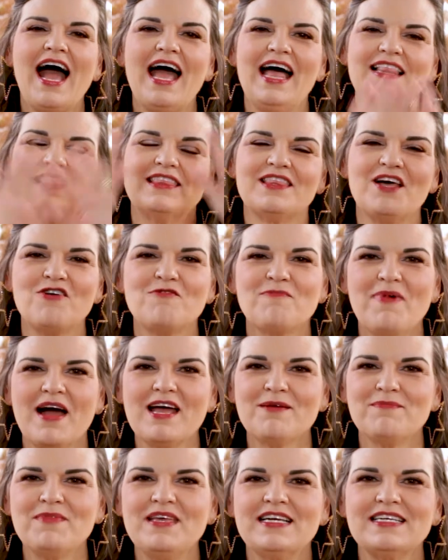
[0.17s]
Hello,
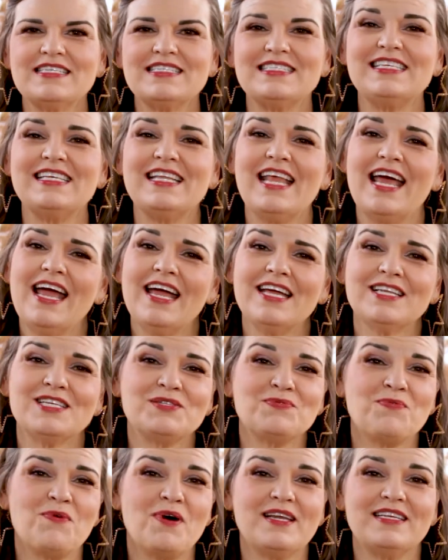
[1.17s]
Maya Makers. Today I
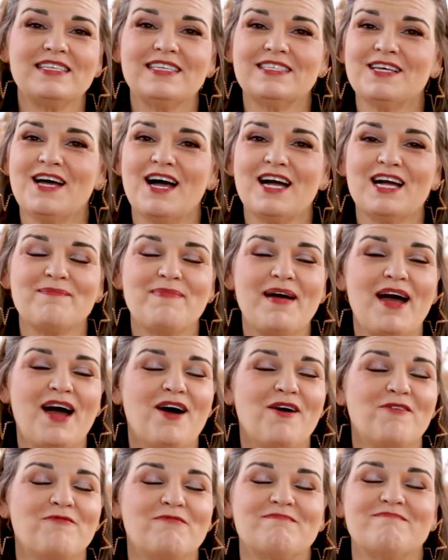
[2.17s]
just wanted to talk
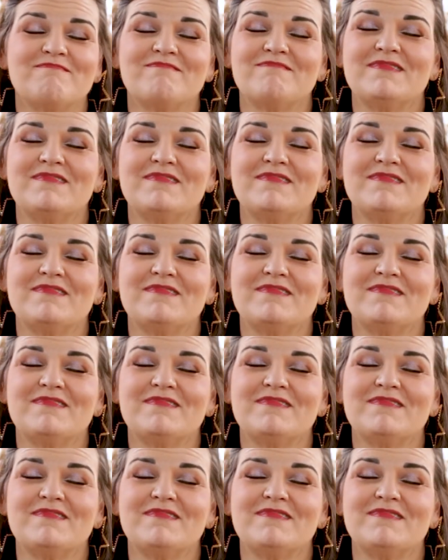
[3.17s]
about